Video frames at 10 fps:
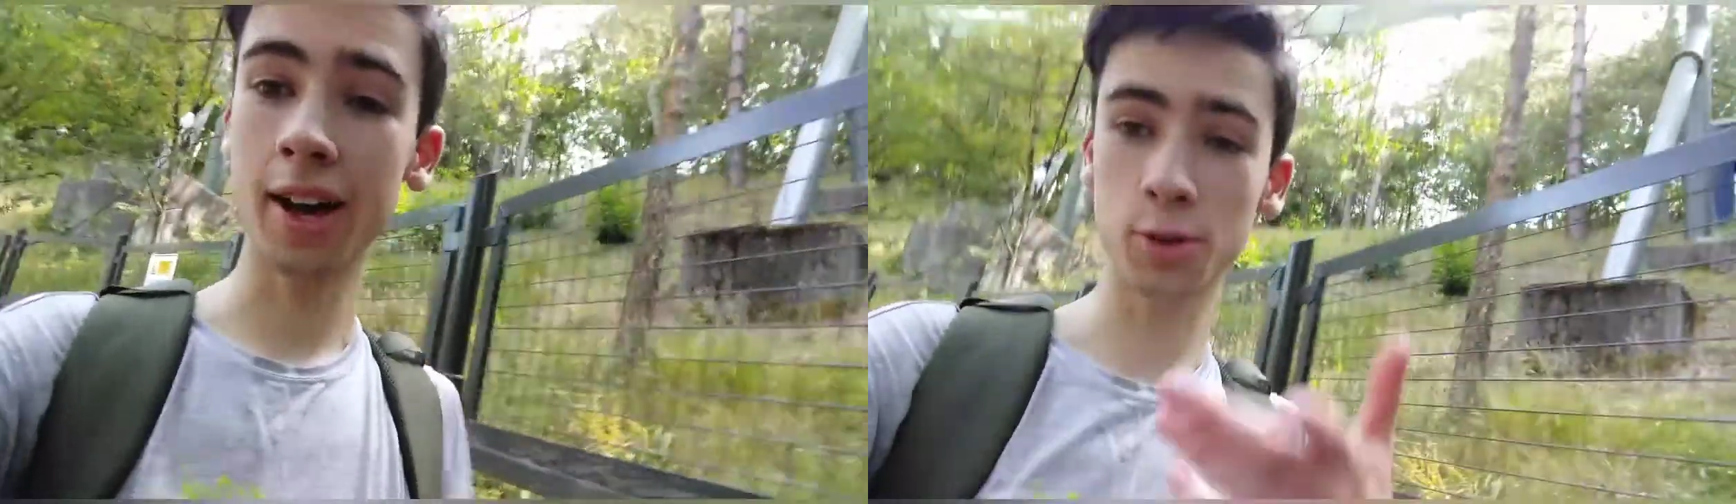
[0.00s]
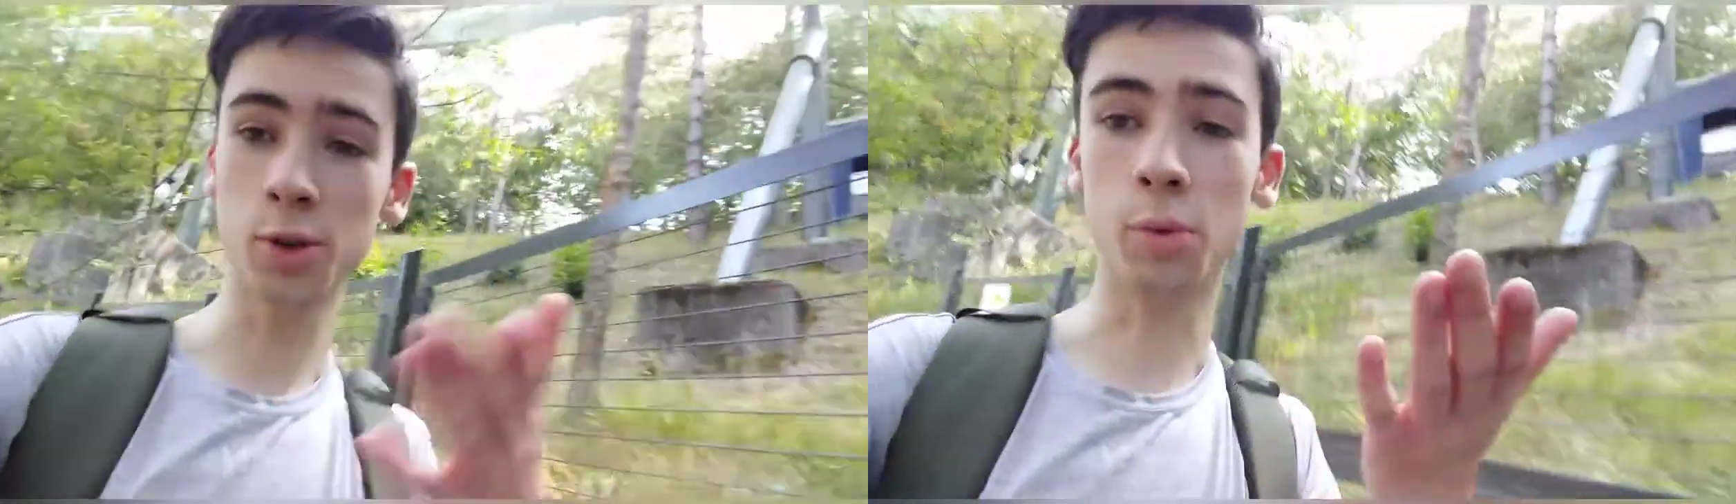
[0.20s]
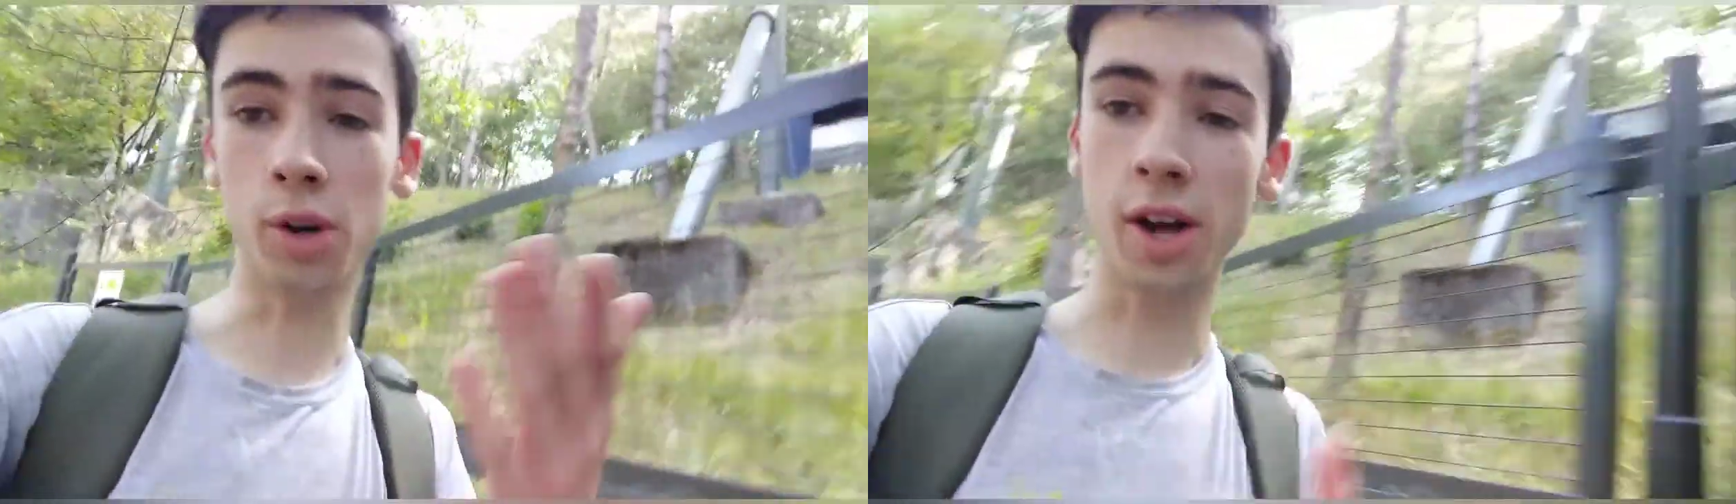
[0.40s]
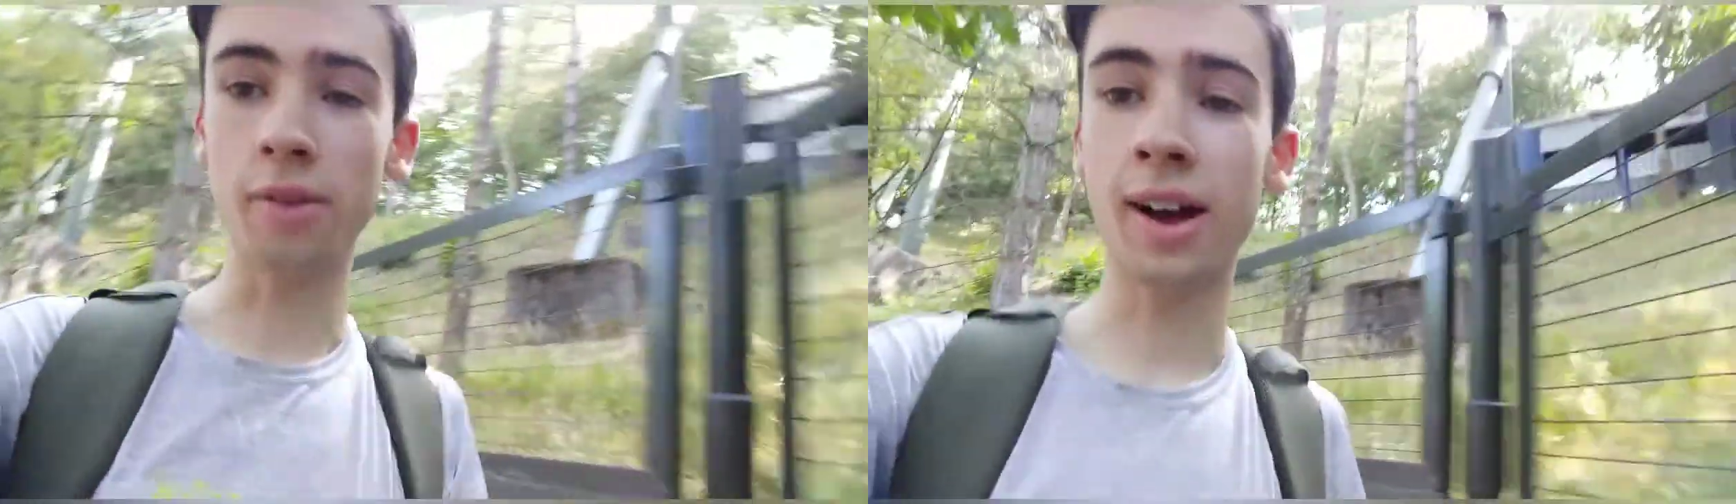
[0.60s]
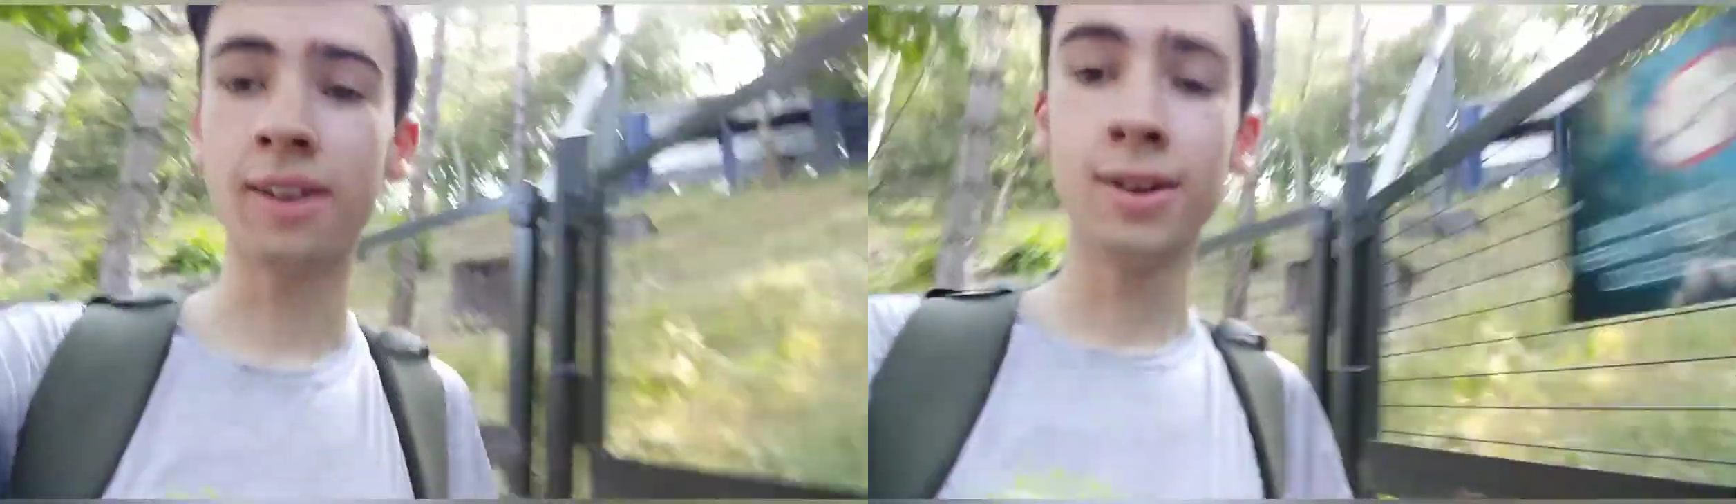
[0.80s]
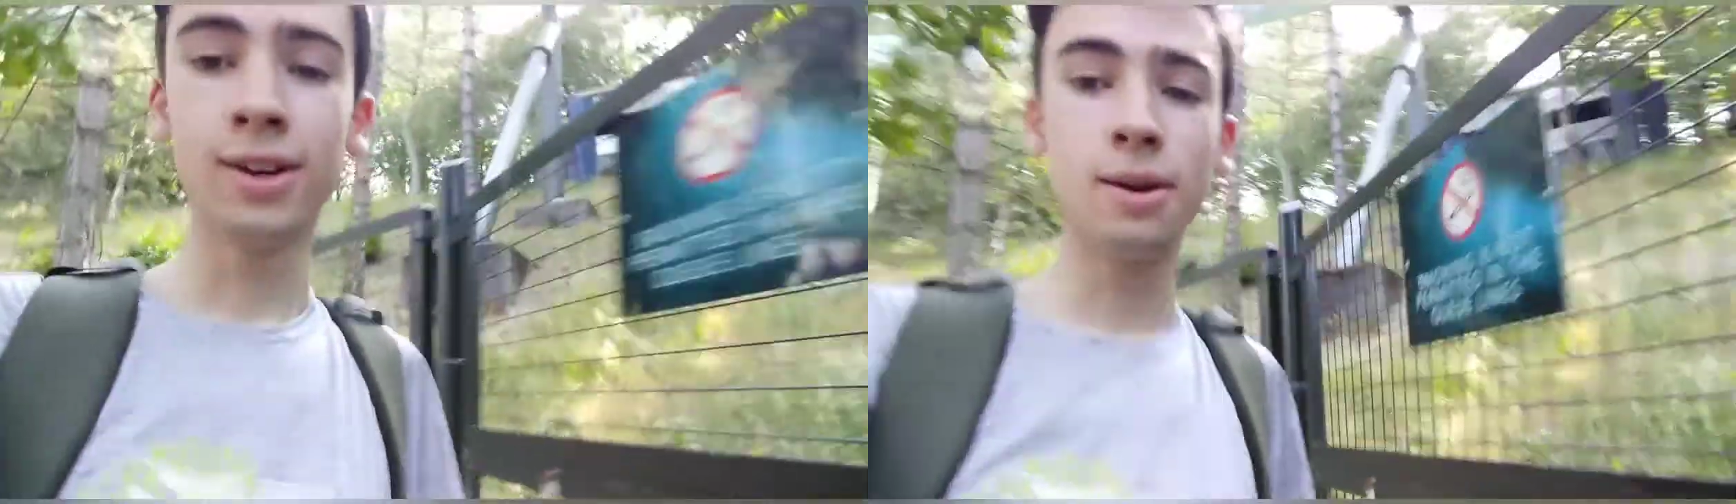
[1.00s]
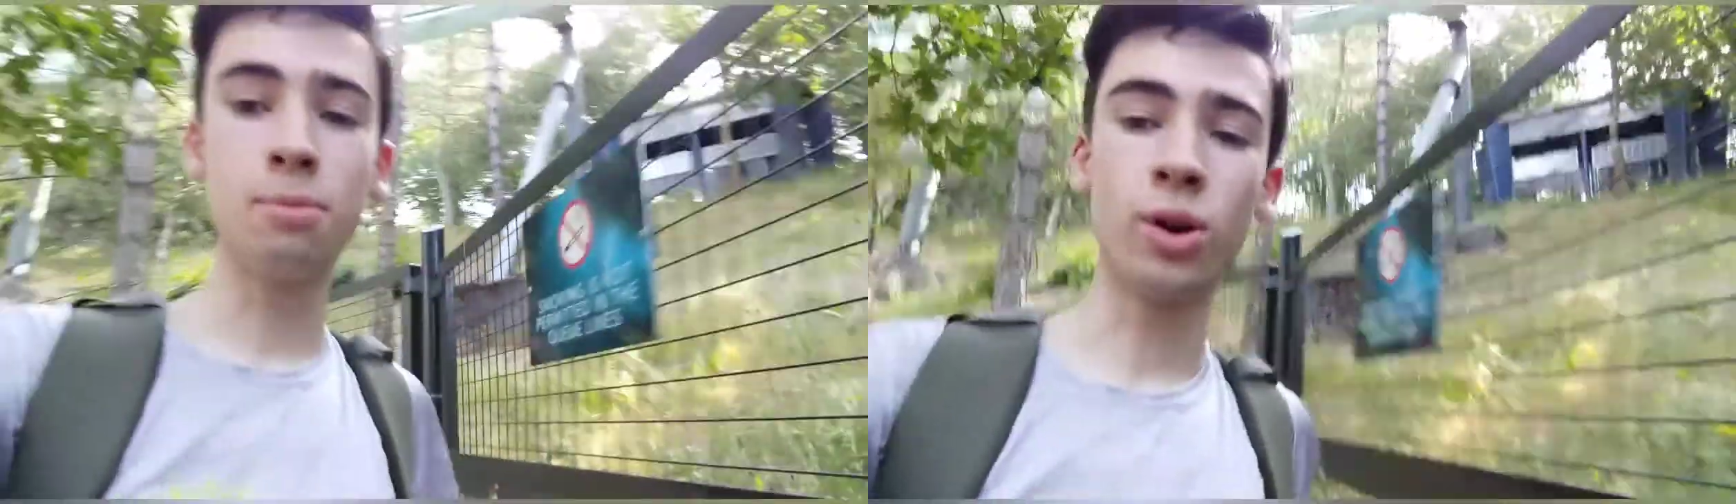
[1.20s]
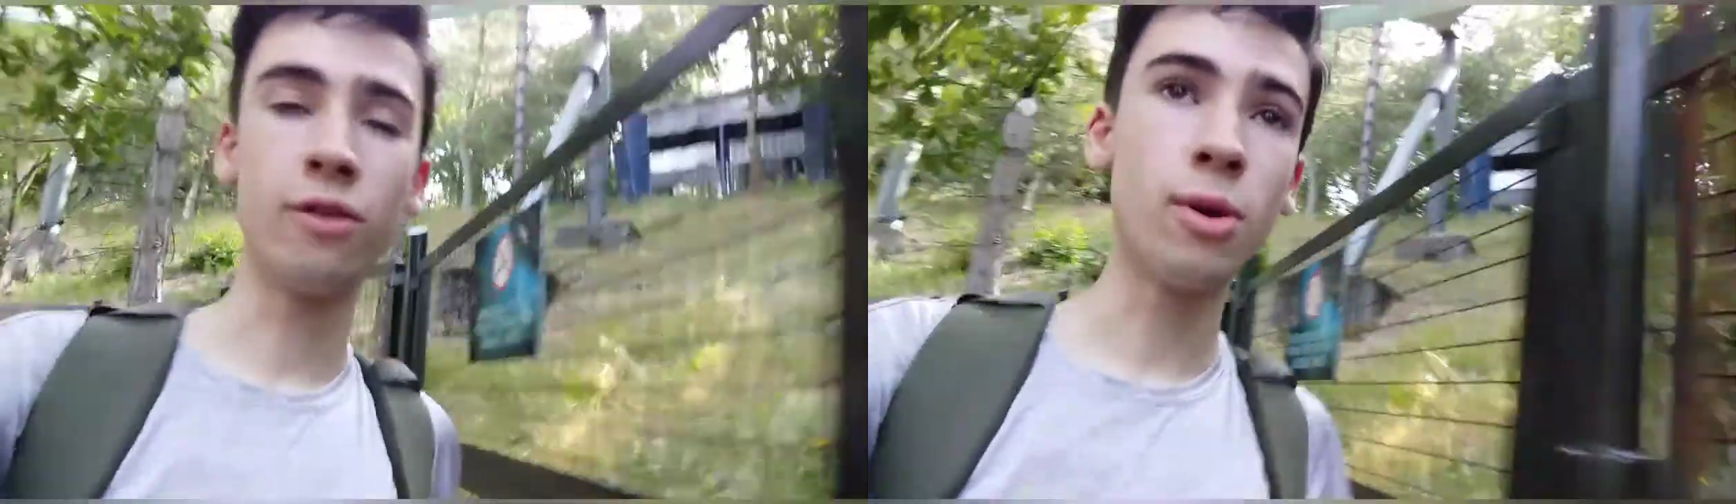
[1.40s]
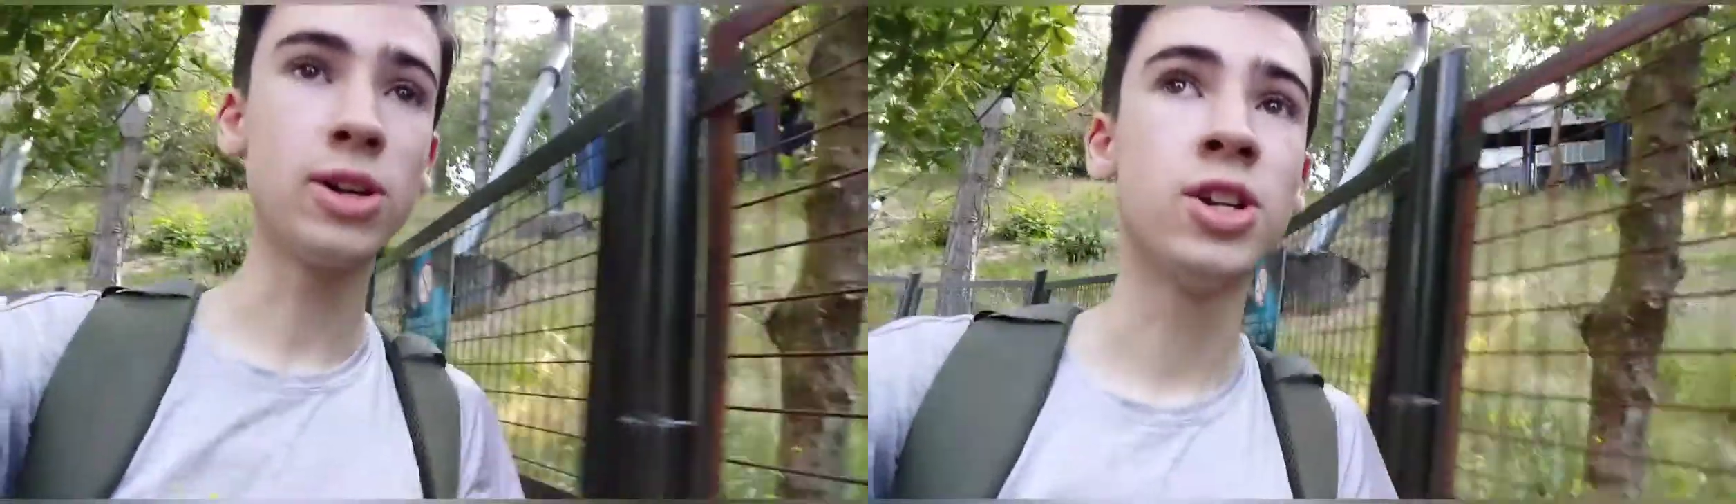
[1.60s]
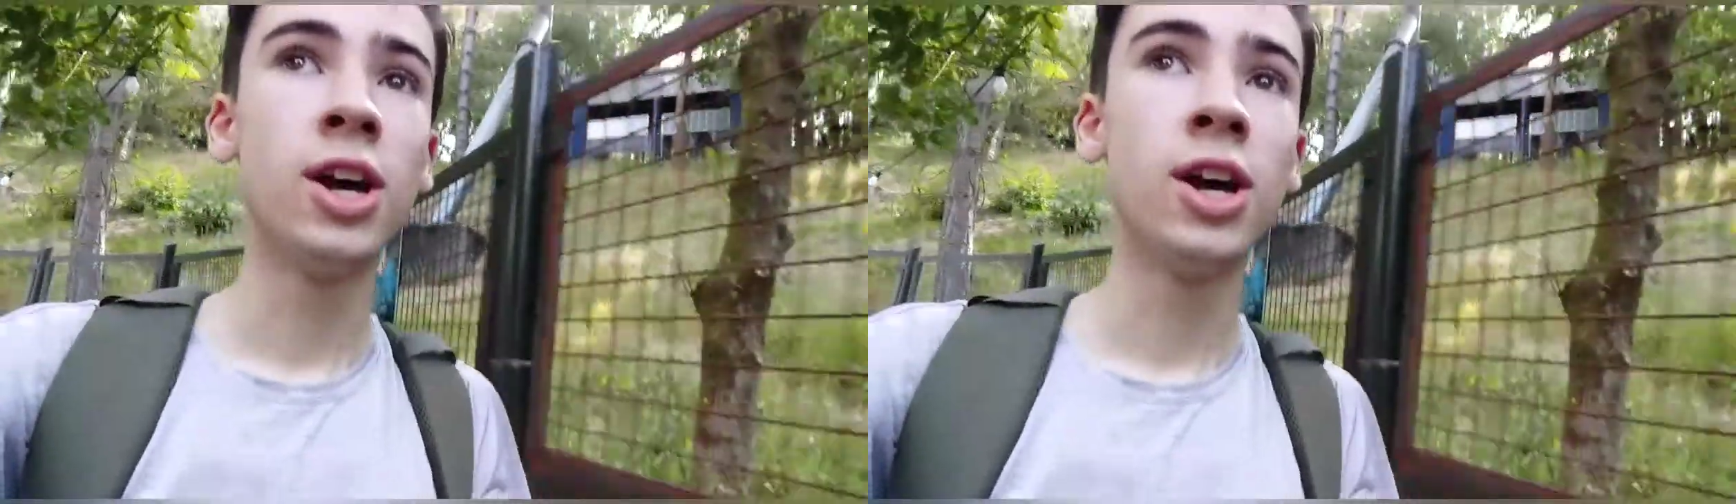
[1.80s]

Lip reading: I'm sure you wouldn't know that. Important information.